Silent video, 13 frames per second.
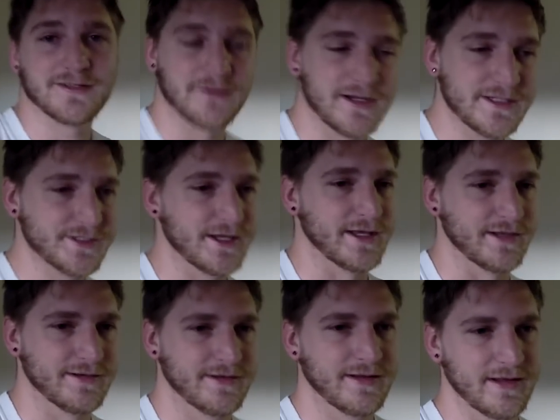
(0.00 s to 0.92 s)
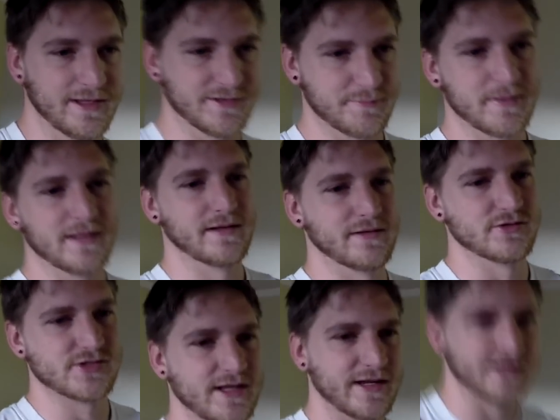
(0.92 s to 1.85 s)
to the race yet. It's been
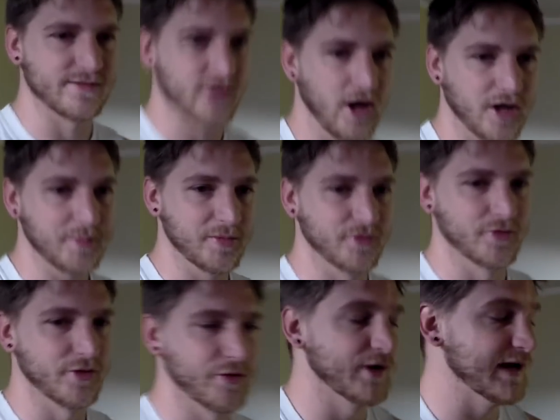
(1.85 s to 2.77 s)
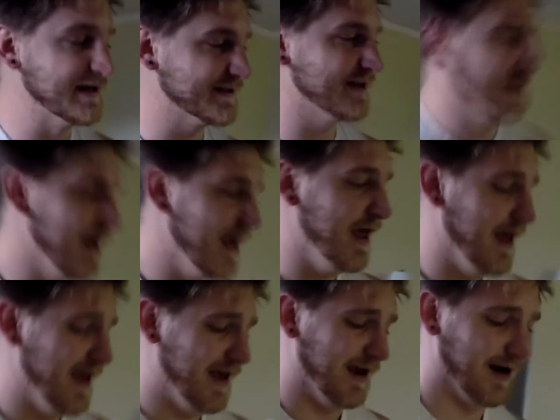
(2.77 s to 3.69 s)
just like talk before the race,
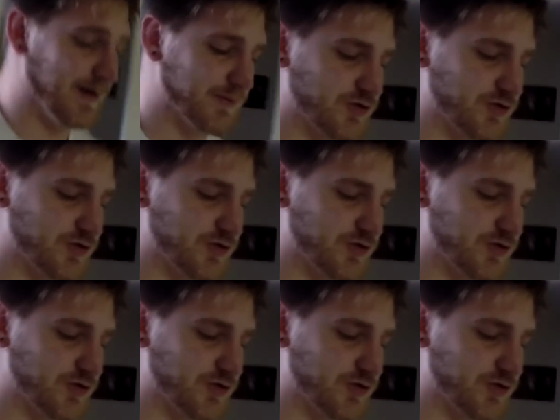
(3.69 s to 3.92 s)
and I'm